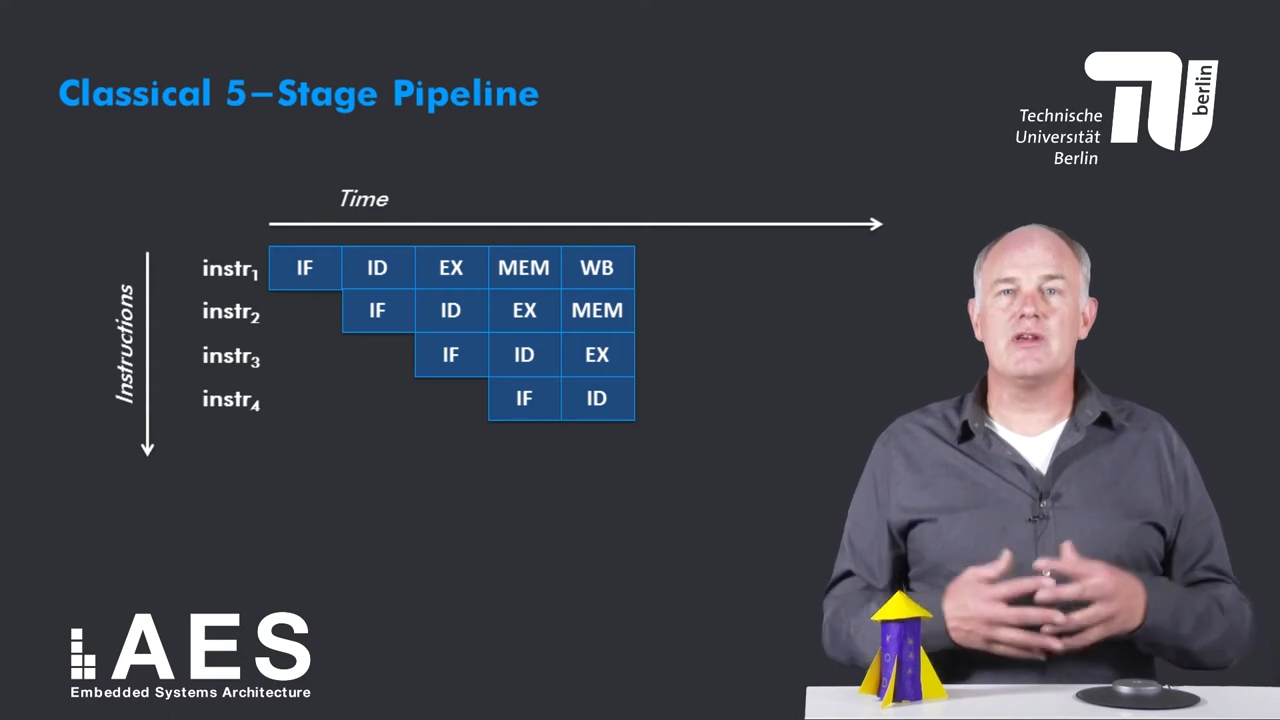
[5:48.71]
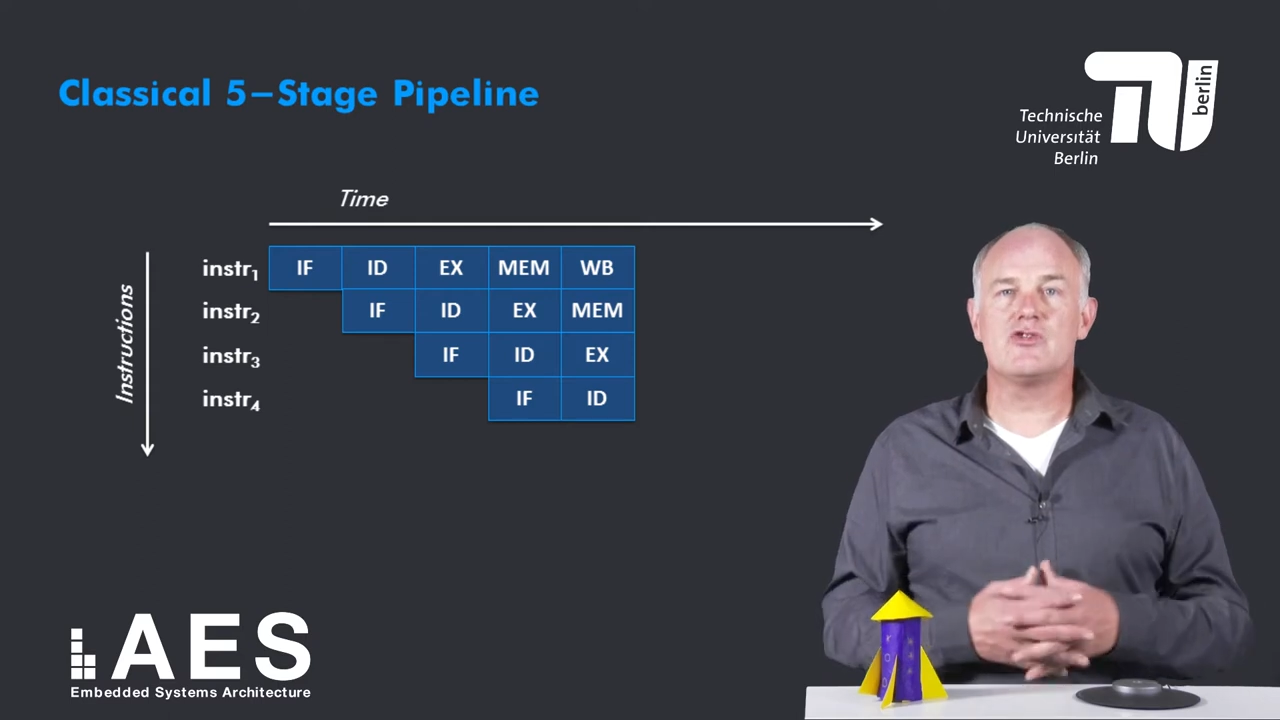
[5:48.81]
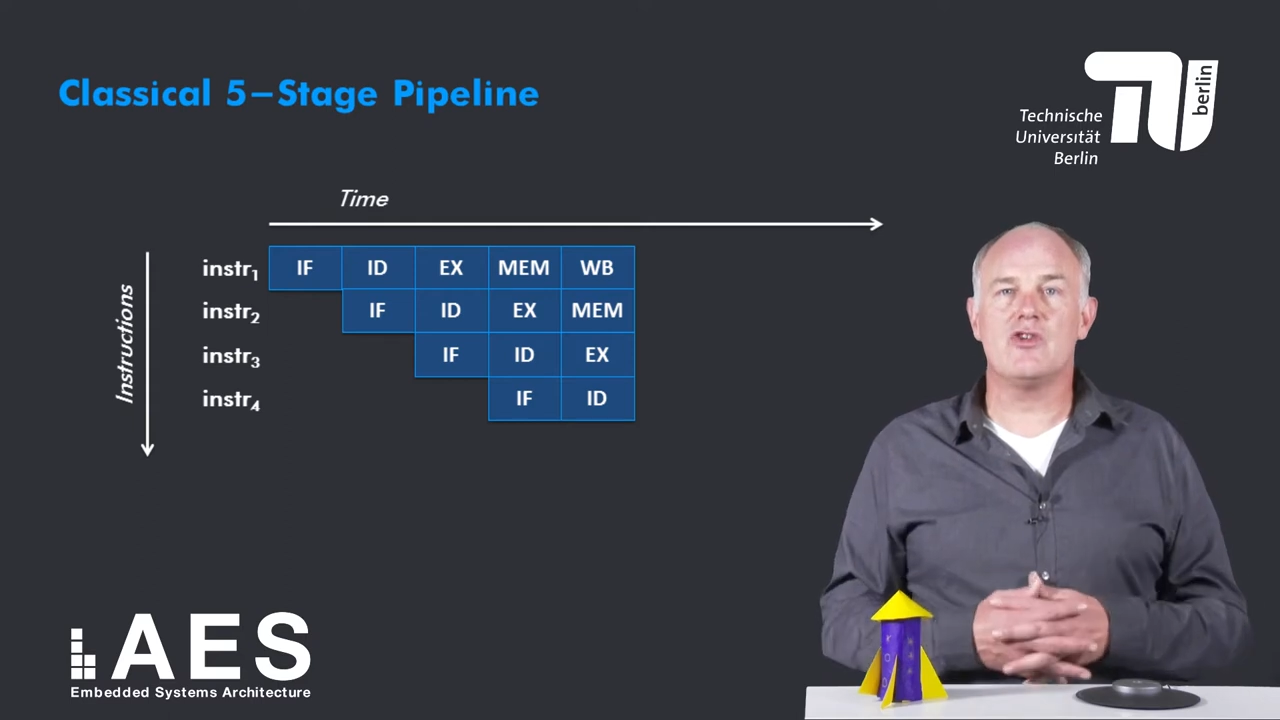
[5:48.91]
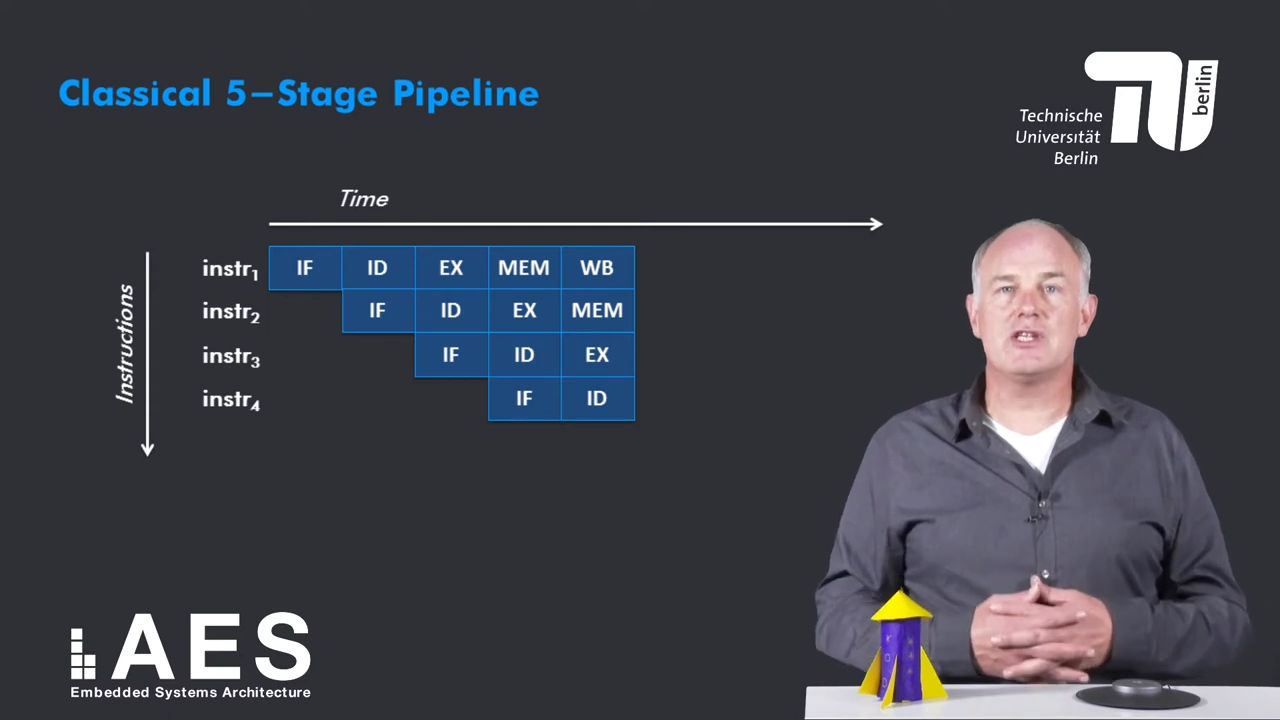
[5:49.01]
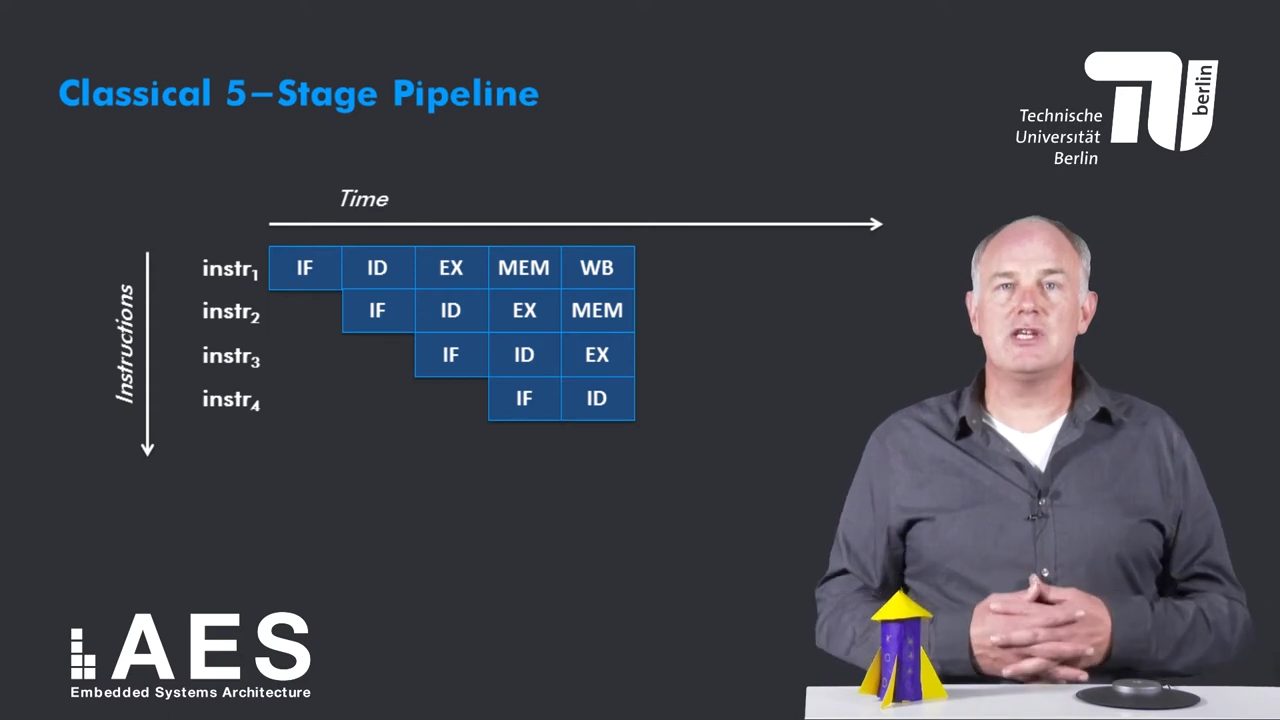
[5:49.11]

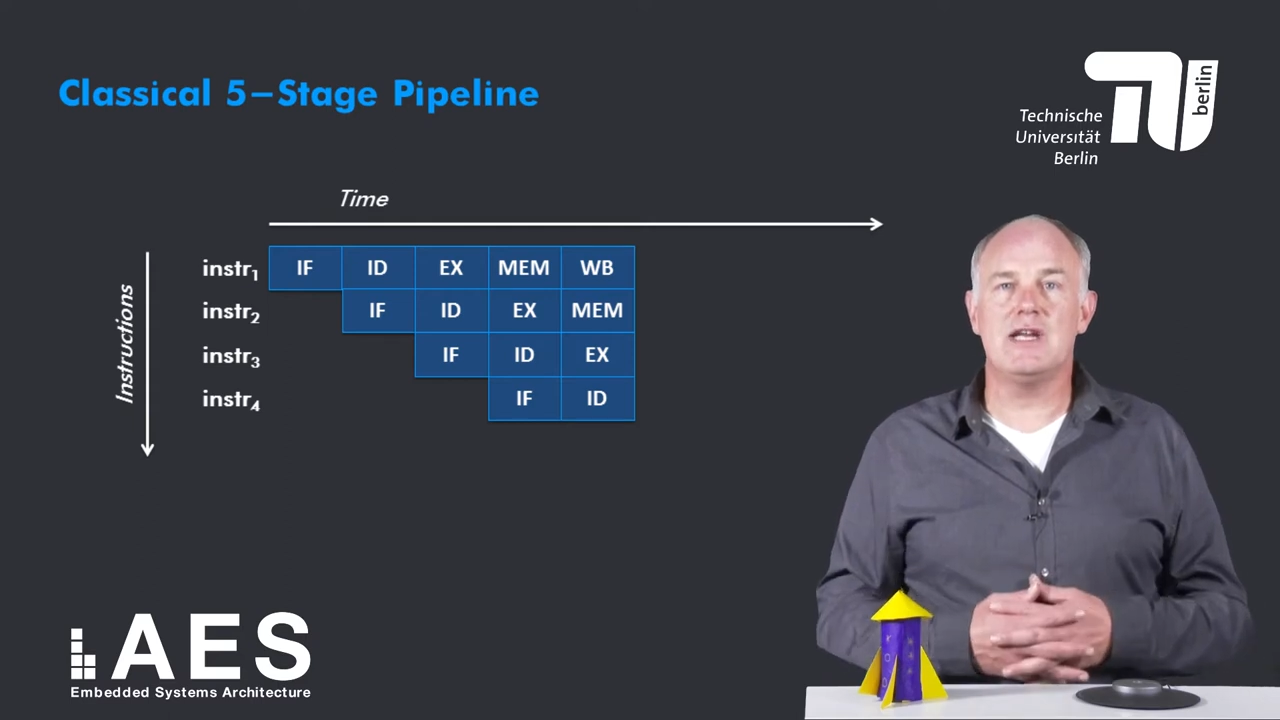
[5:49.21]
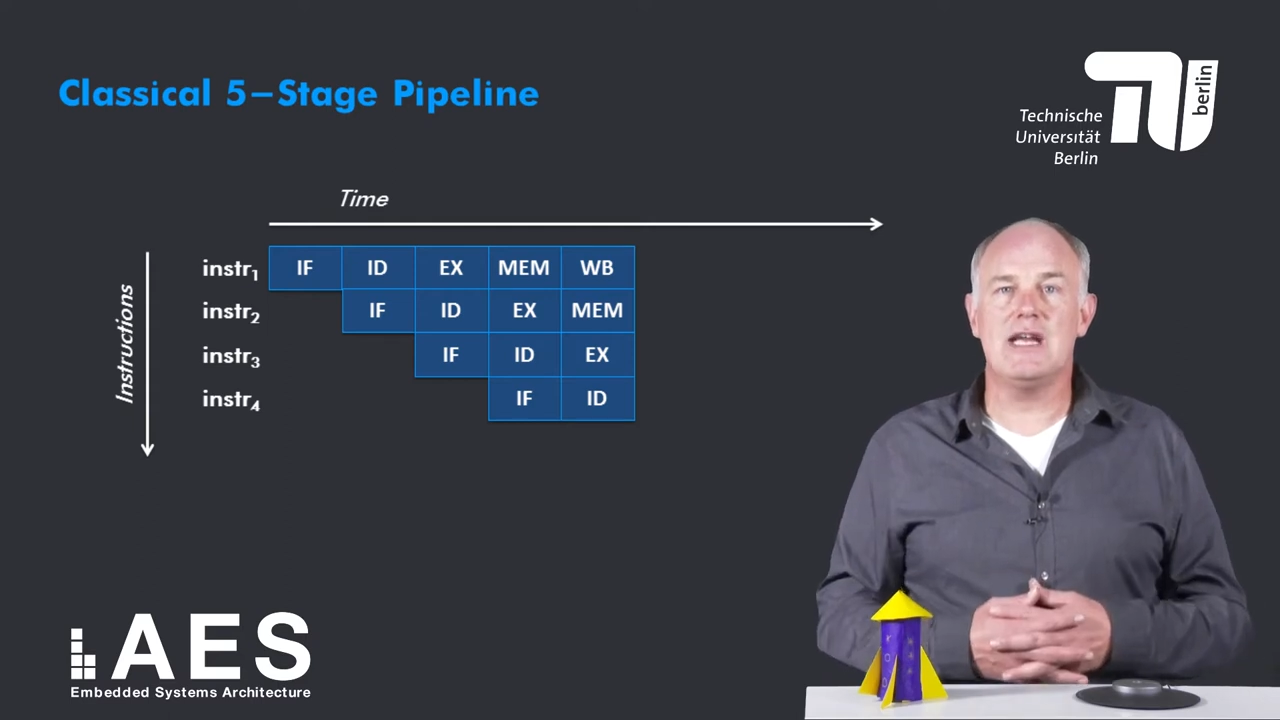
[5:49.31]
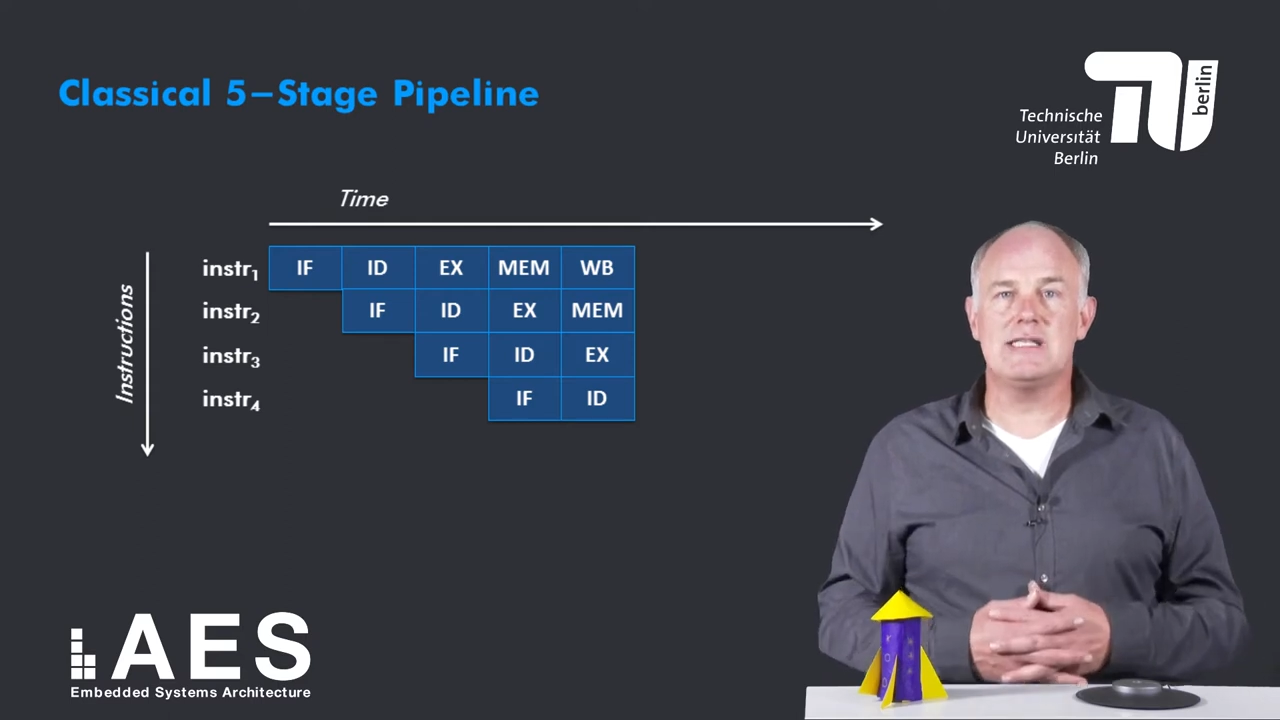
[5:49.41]
instruction